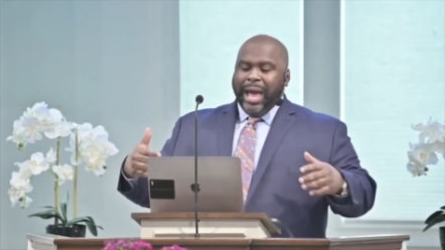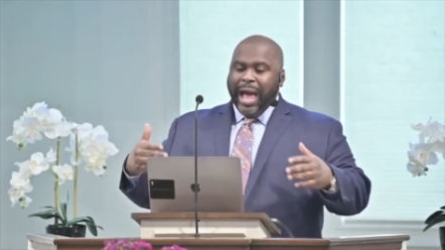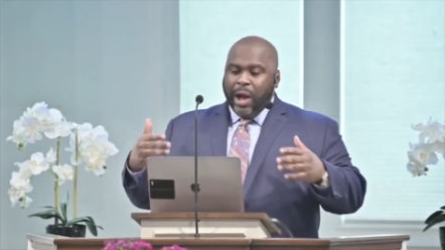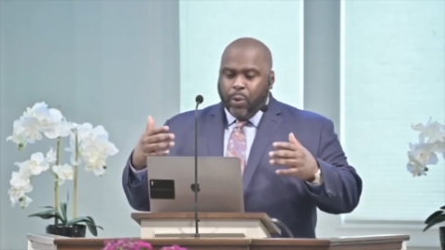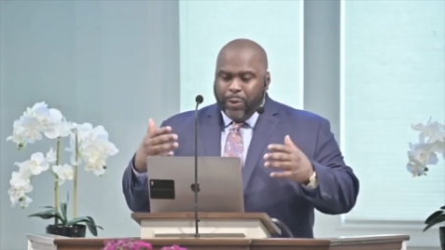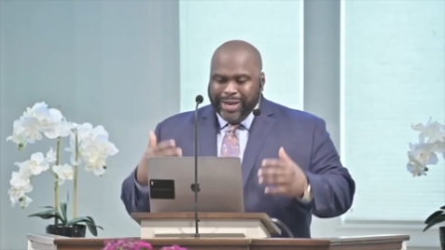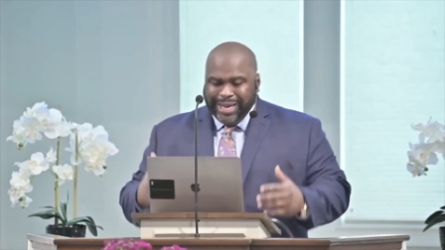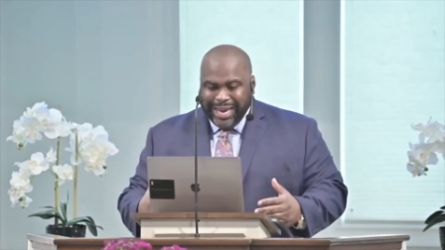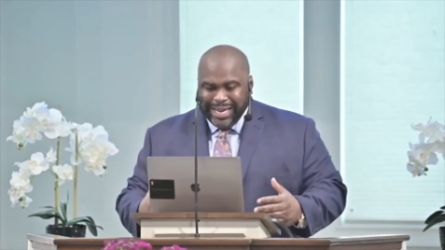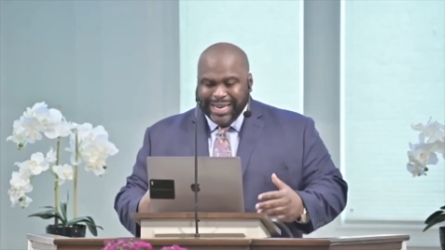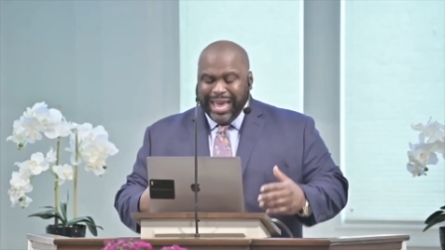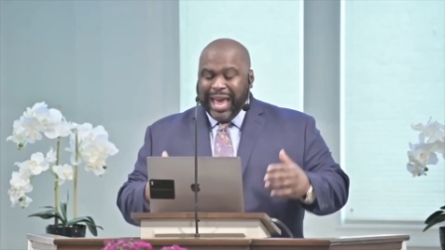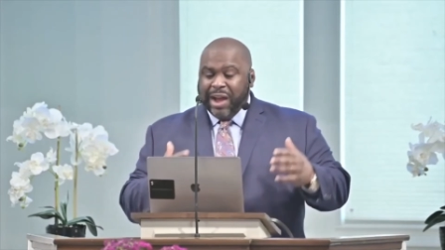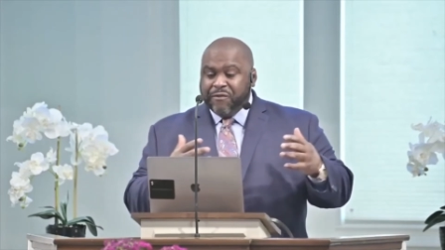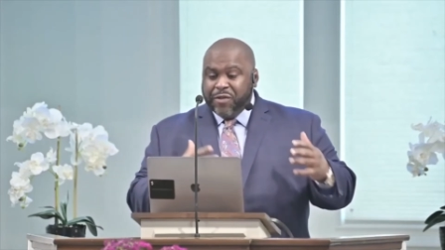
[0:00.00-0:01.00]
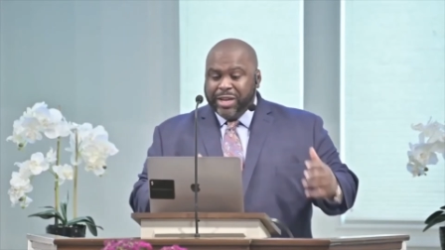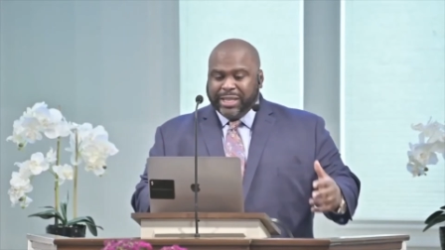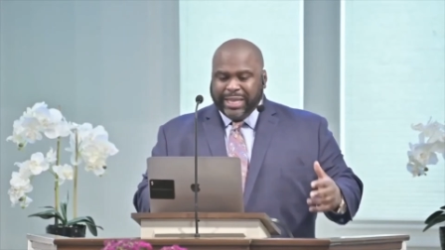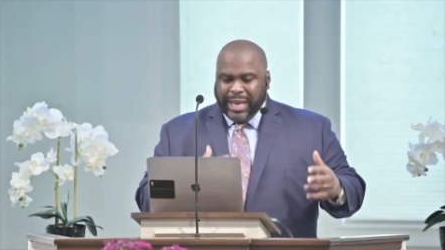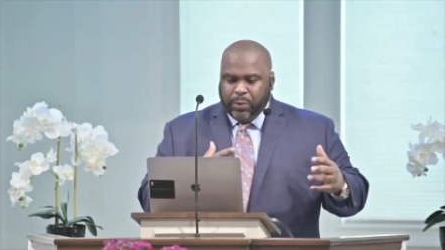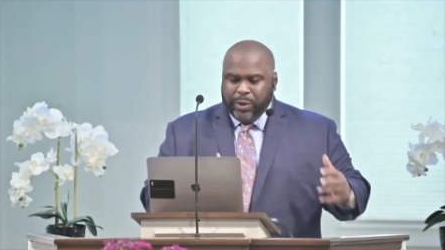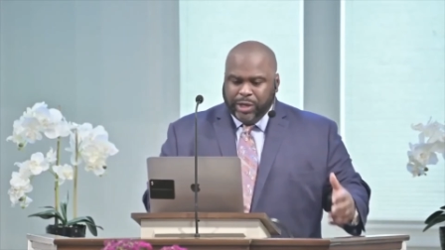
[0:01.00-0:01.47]
How we eat,
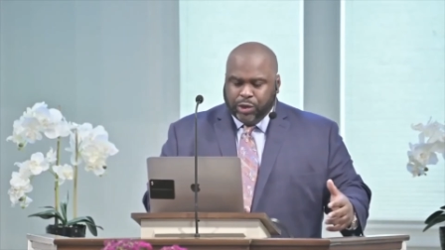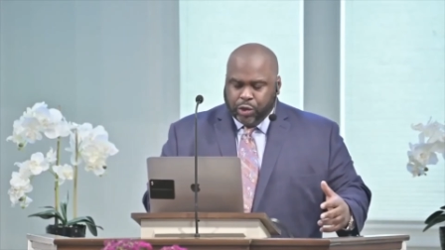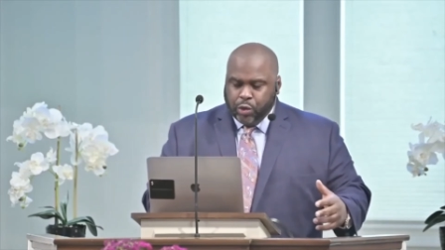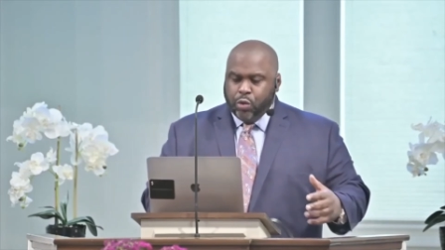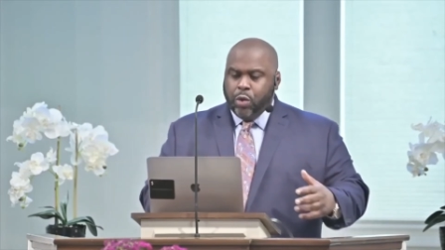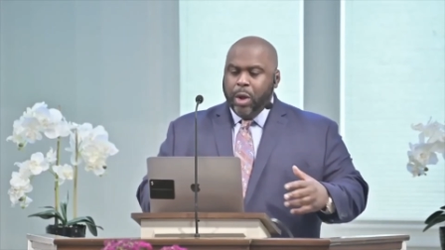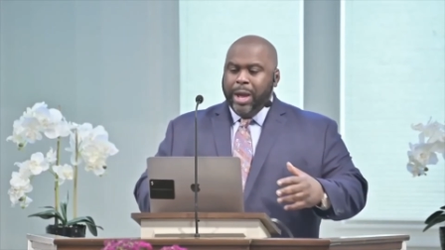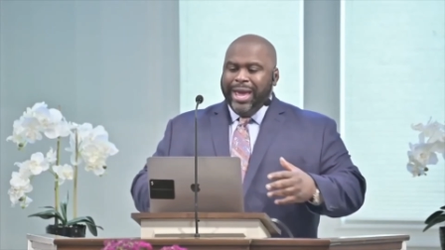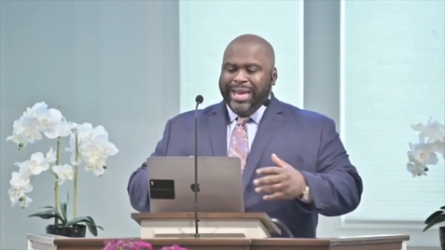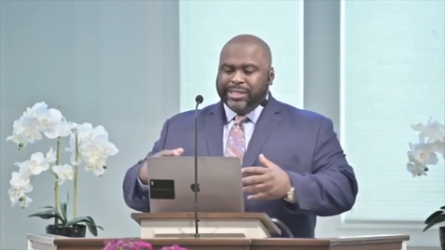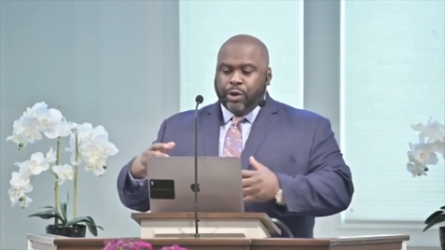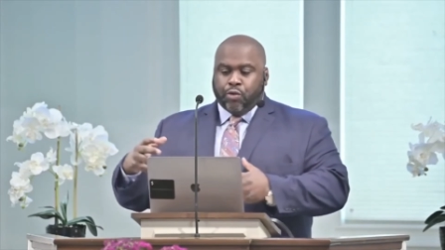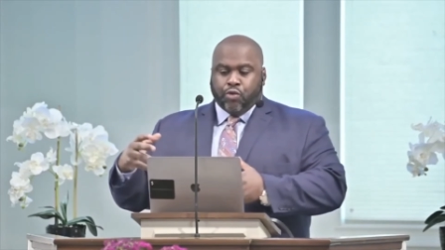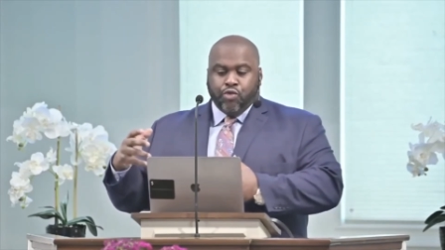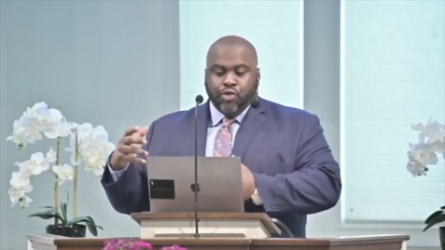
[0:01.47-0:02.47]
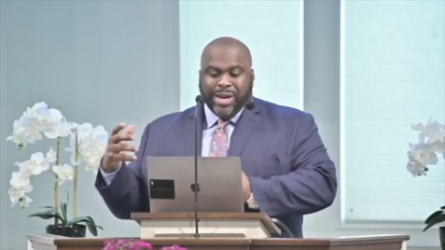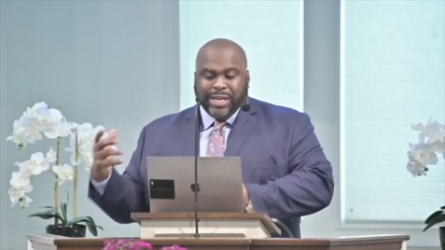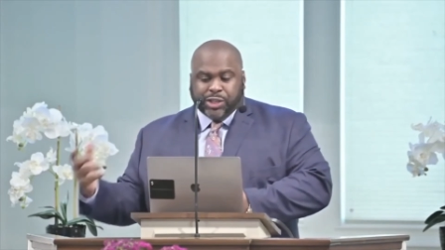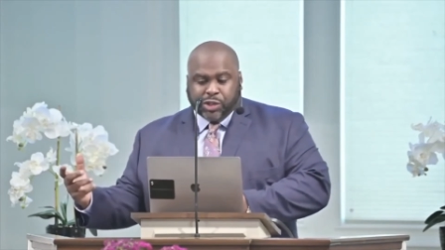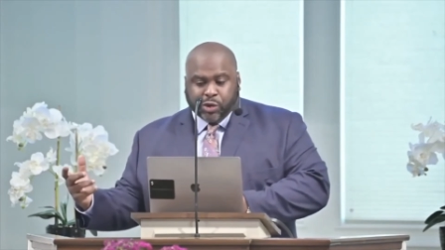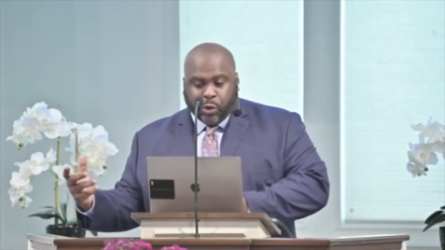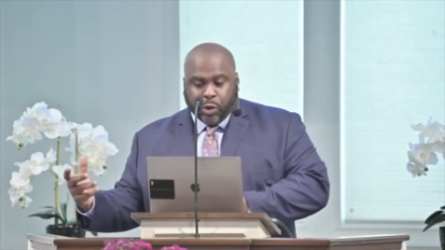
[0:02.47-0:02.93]
everything we do is a
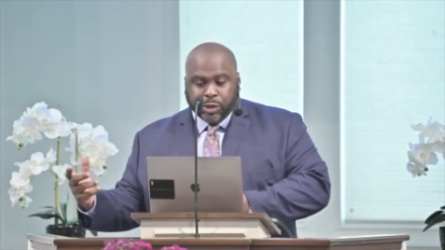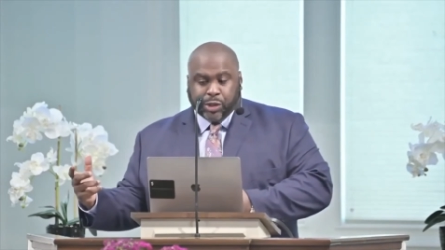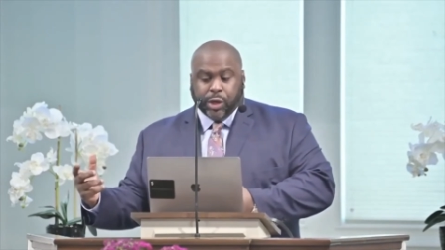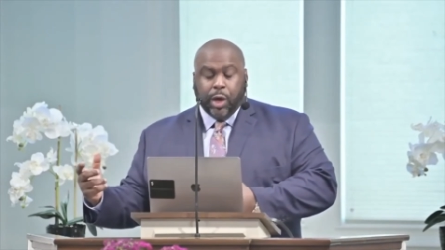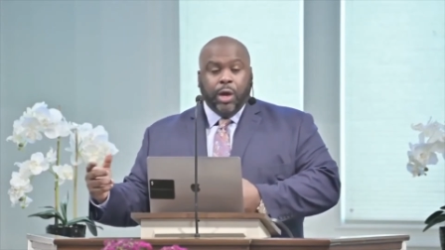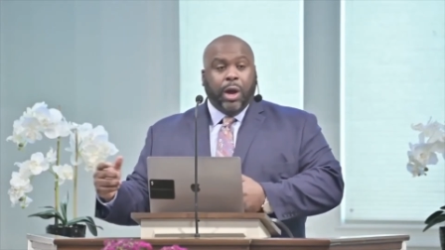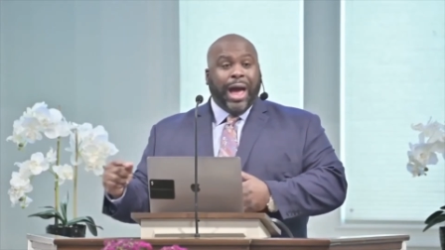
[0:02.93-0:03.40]
resource